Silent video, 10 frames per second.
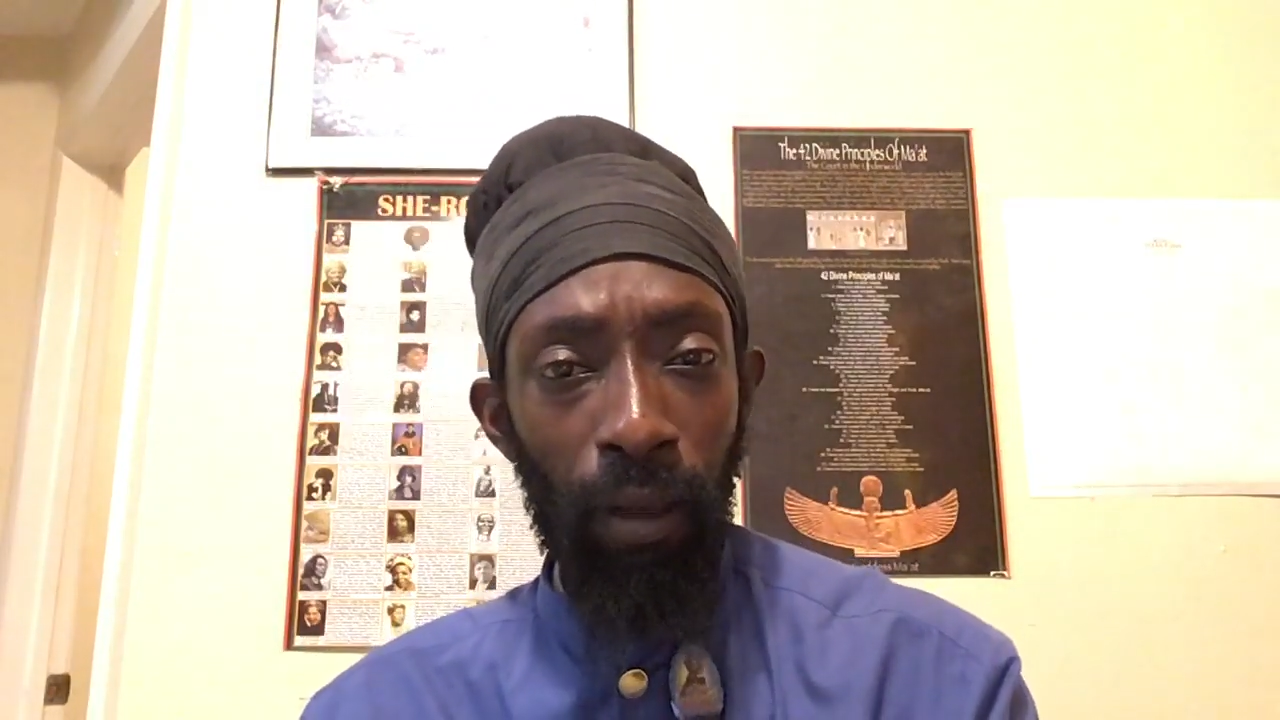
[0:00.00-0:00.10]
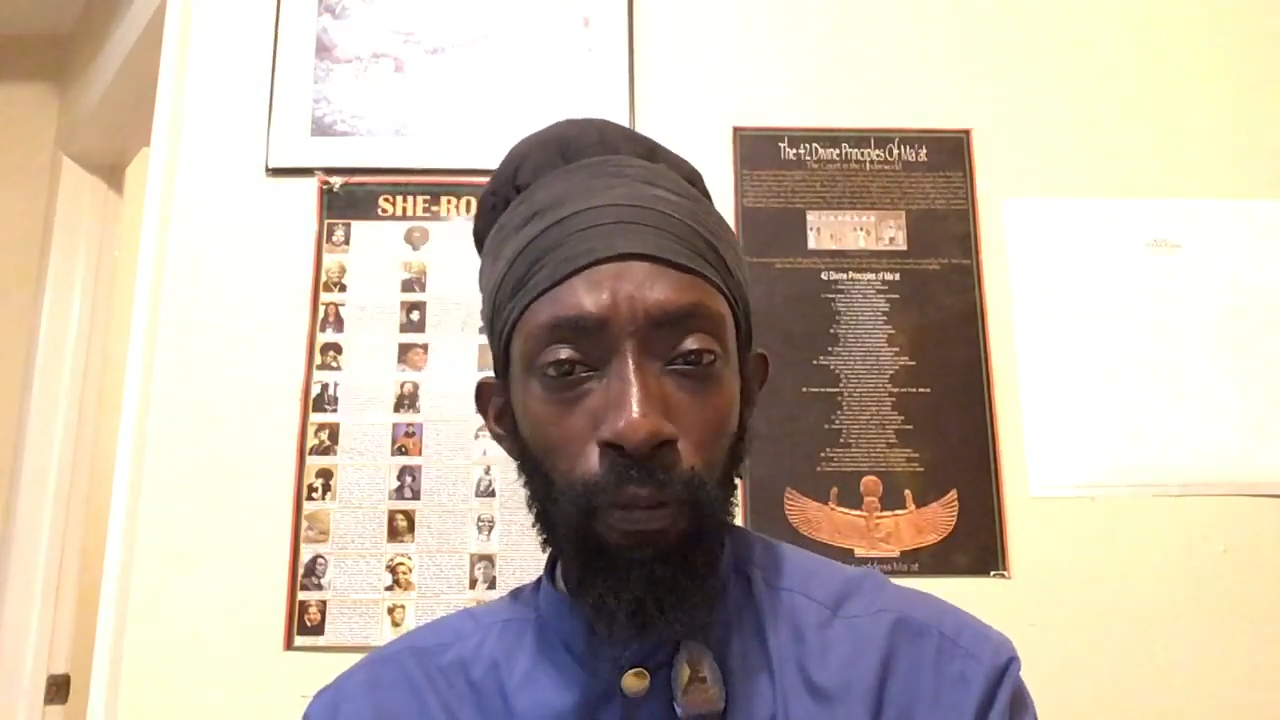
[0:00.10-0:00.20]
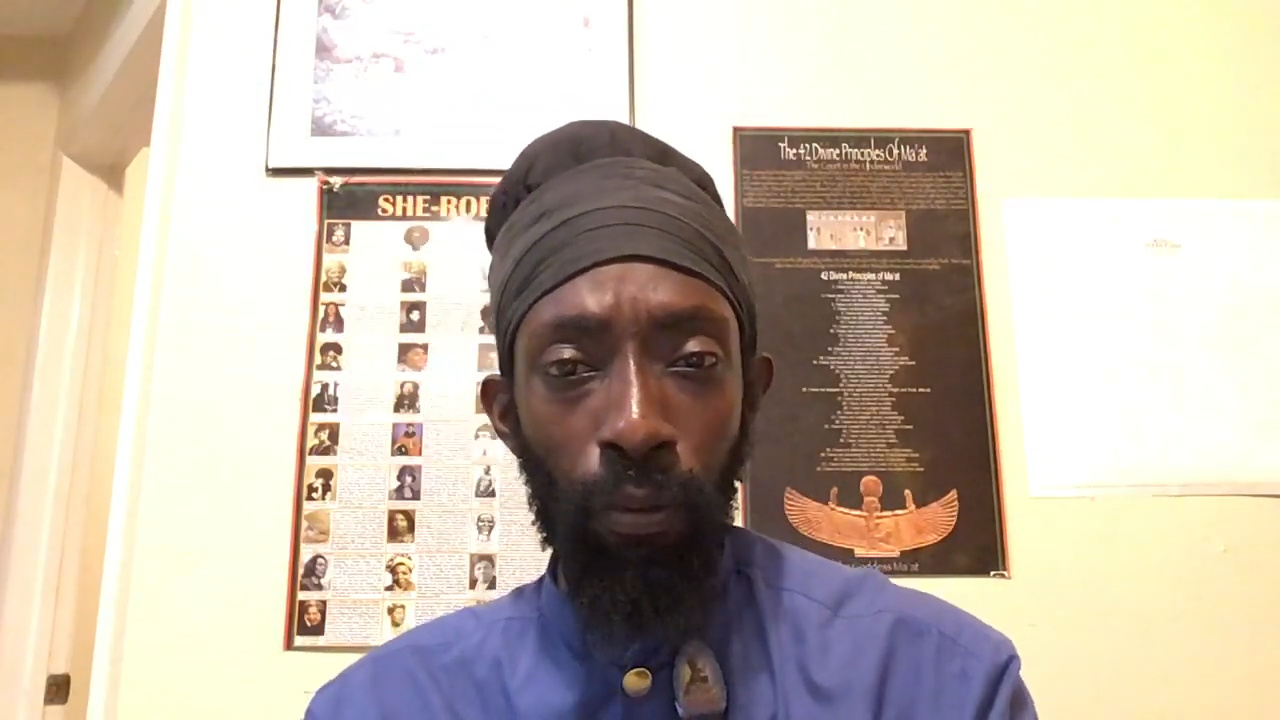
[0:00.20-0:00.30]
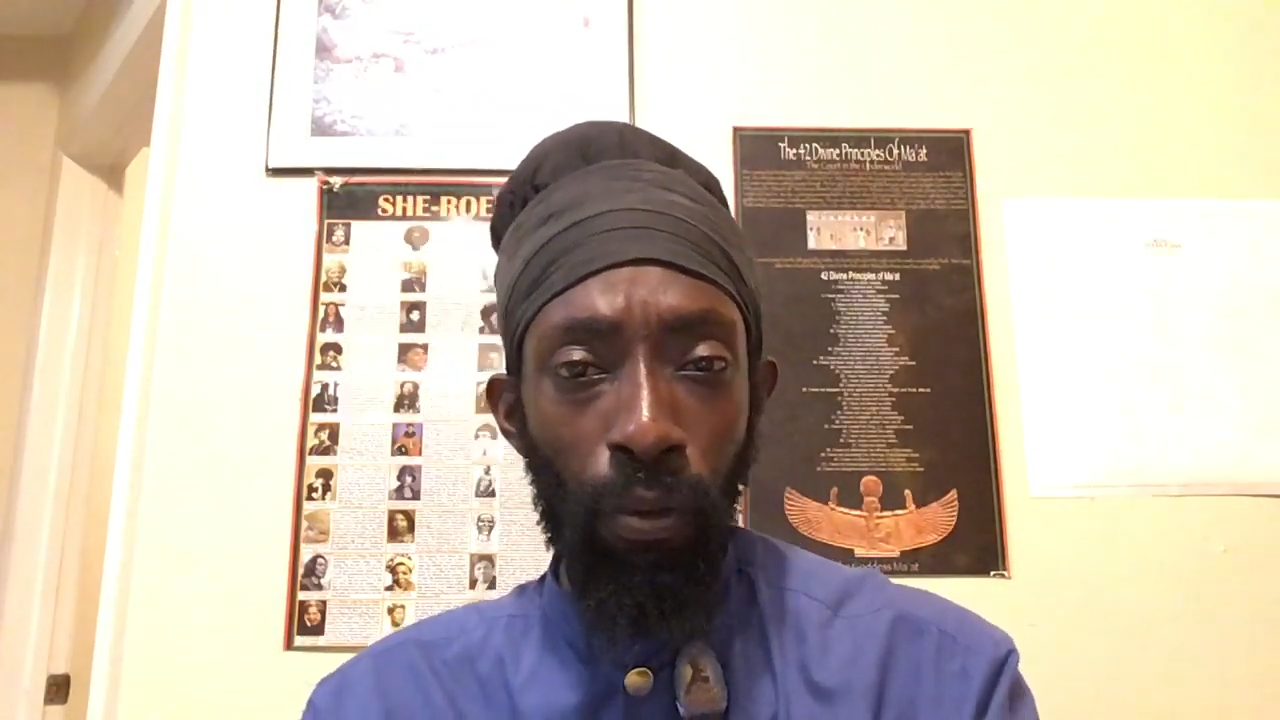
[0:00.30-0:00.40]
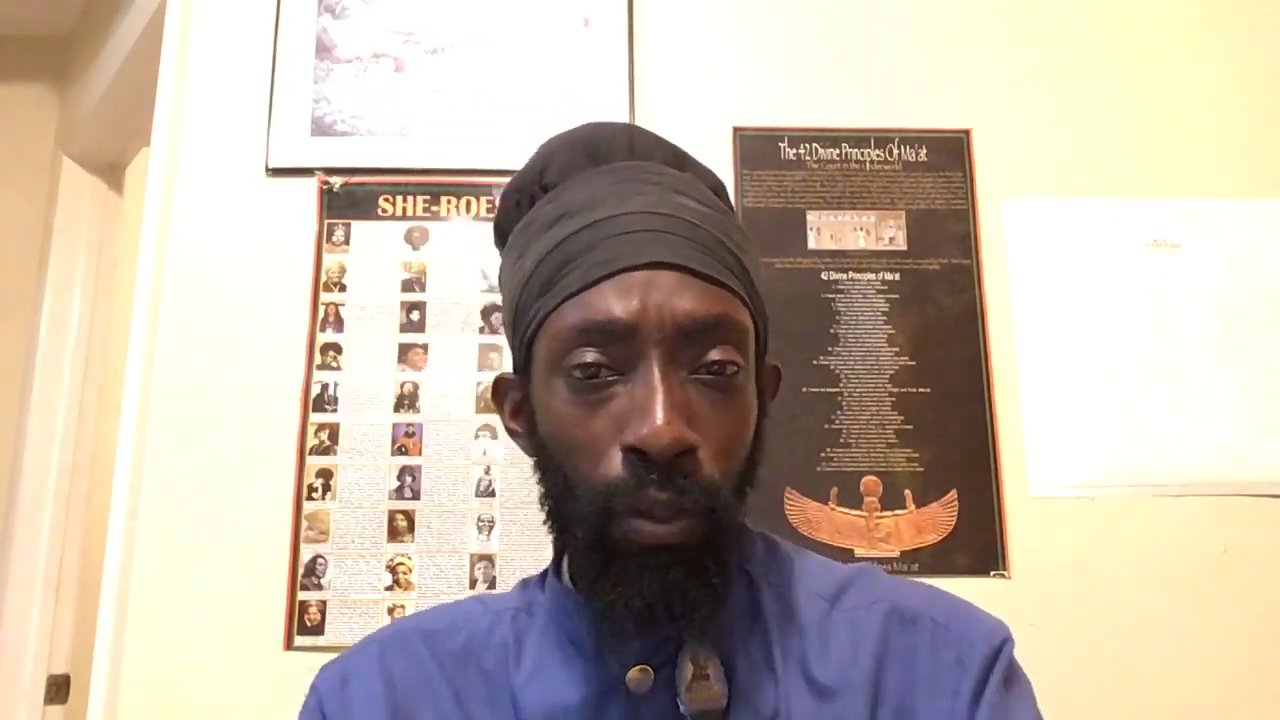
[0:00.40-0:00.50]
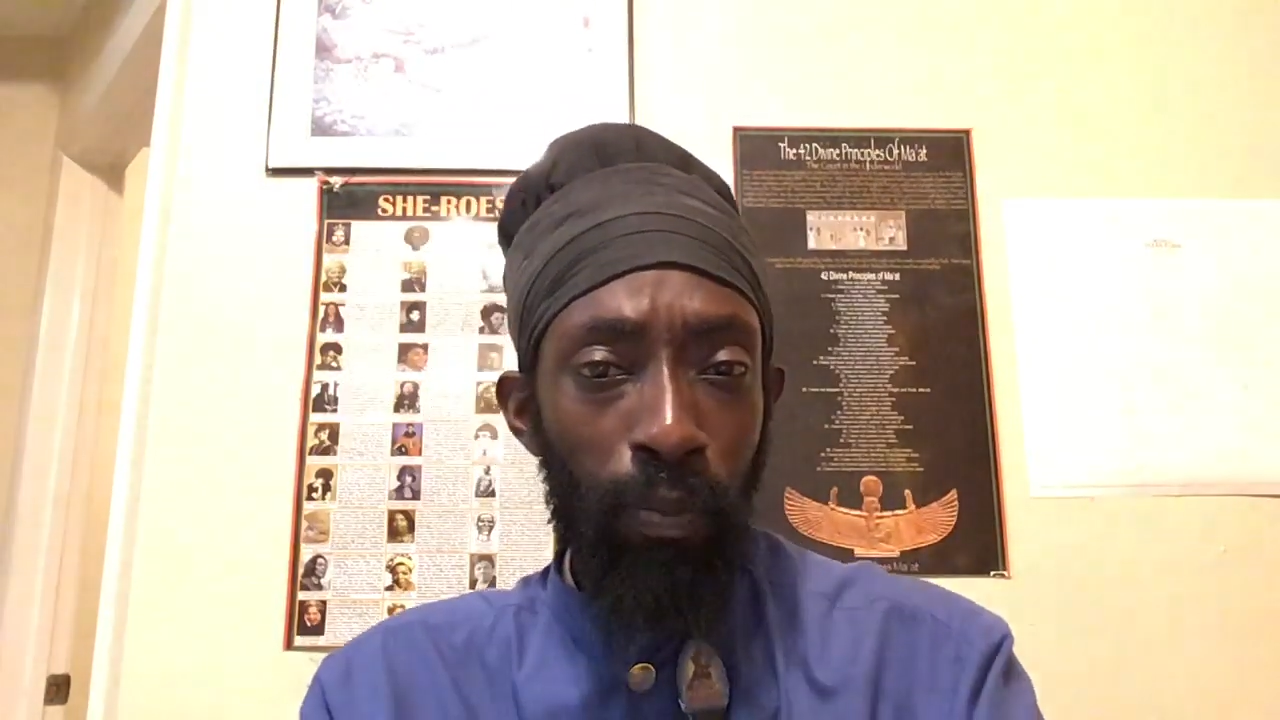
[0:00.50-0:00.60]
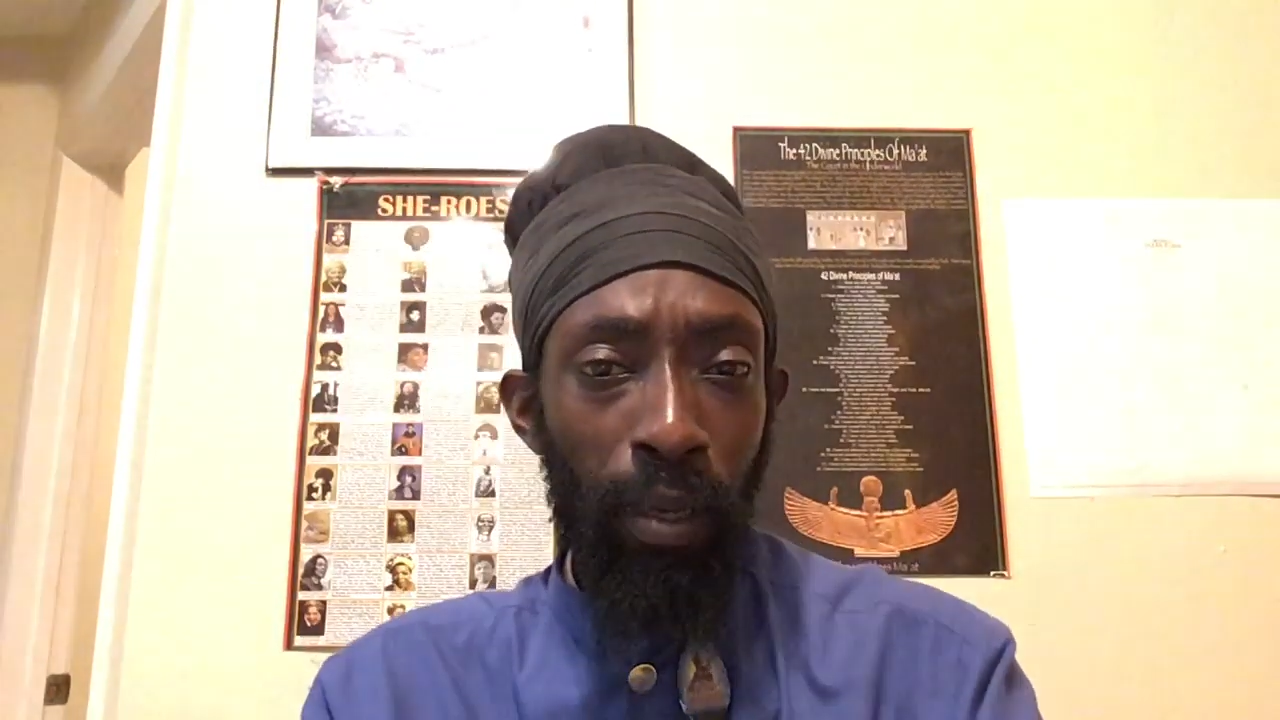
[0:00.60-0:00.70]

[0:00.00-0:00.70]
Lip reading: of course,